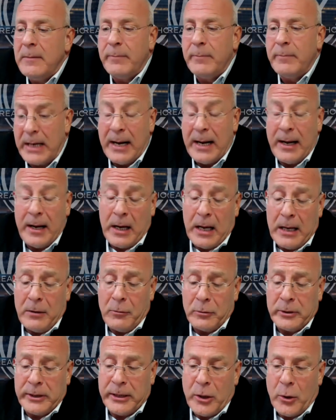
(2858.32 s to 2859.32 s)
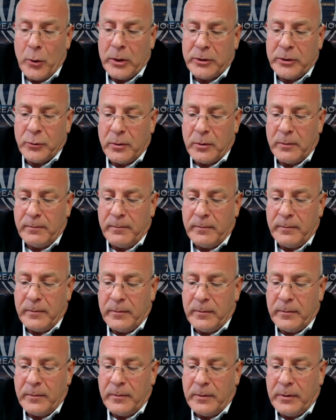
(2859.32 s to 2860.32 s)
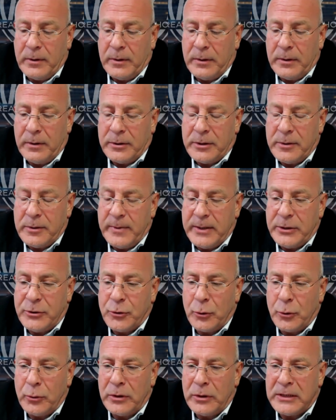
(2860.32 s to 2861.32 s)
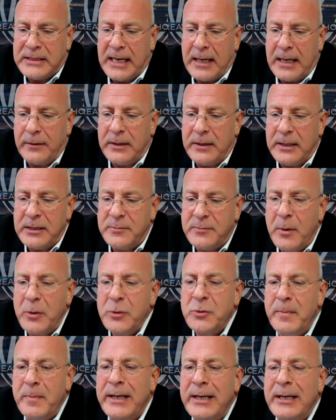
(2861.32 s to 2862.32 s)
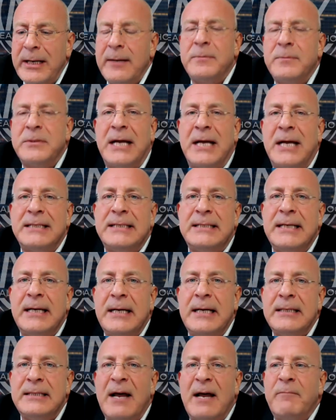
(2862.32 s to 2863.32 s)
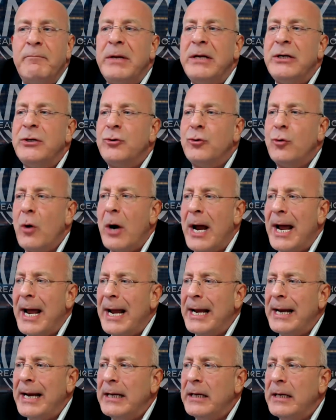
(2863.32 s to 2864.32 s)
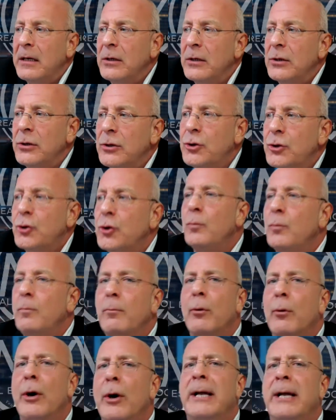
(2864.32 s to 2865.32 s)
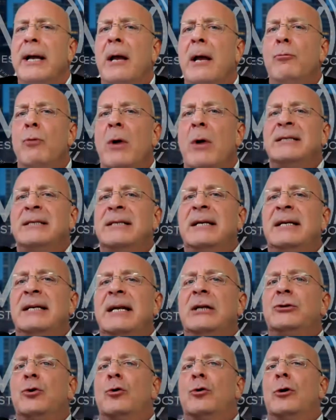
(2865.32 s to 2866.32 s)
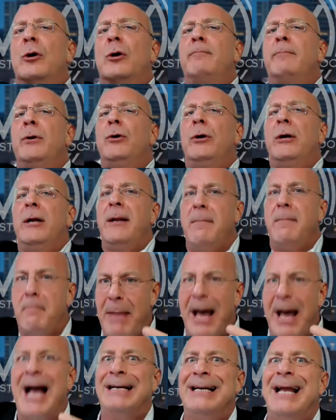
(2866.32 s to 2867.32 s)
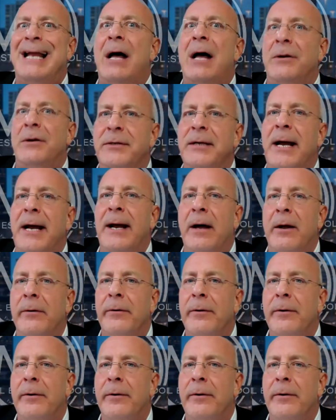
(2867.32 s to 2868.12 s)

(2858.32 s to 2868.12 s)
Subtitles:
but I only know it to be true in the Southeast. Most medium-sized cities have been trying to bring a residential community back downtown.